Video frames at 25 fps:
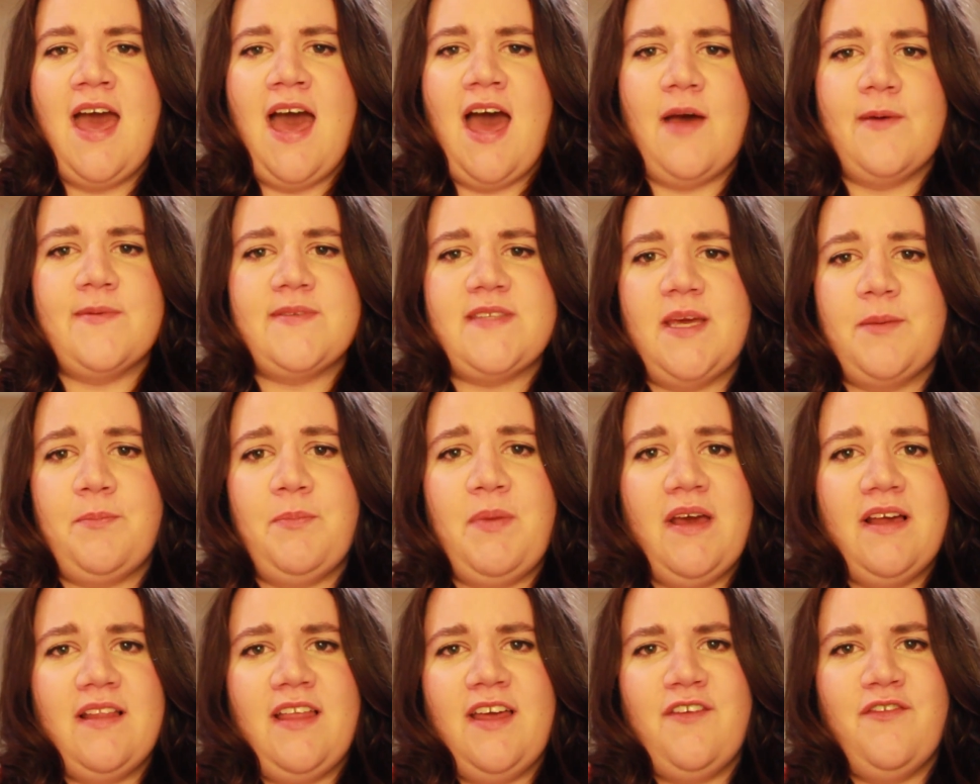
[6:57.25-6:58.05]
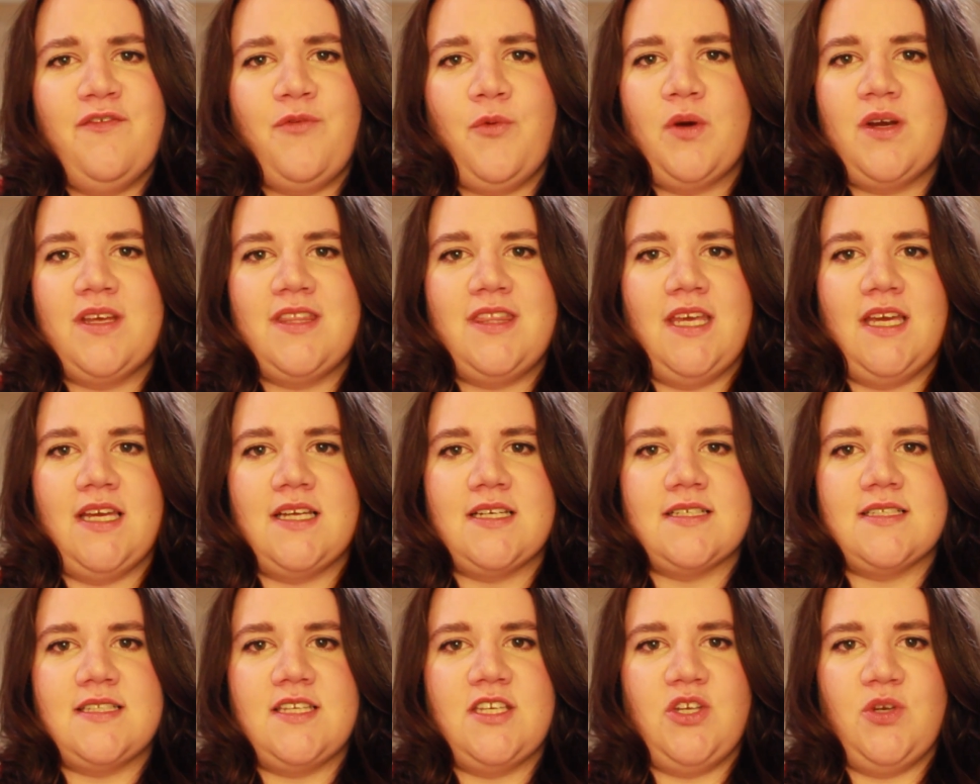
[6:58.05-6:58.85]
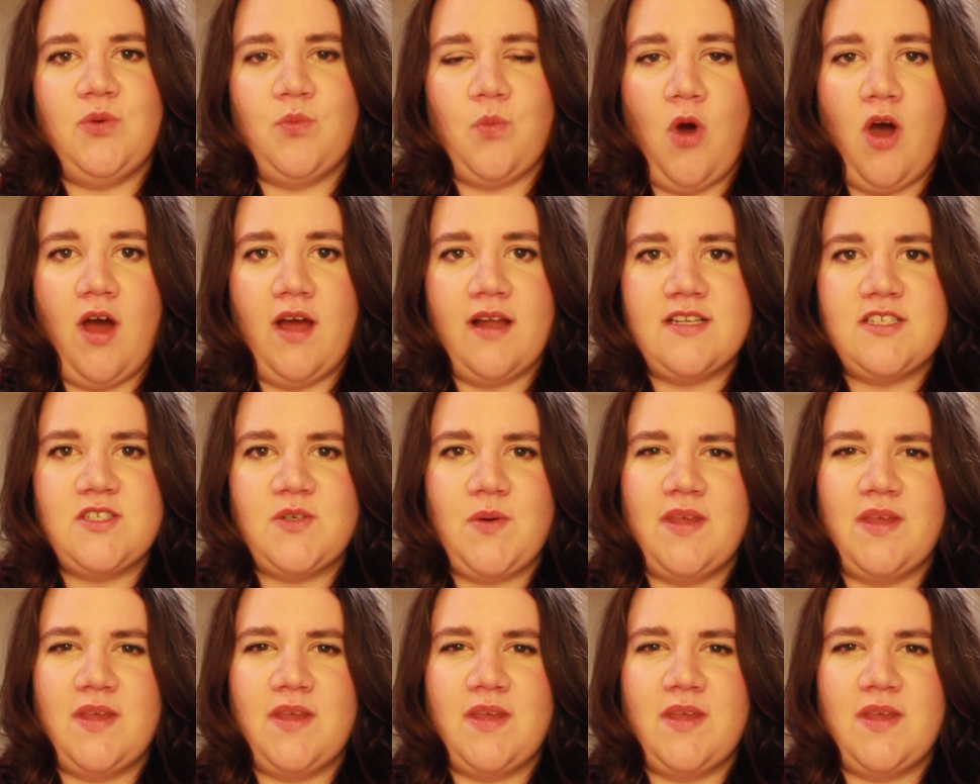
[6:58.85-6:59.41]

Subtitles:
I was like, pick like 4 things that you'd want.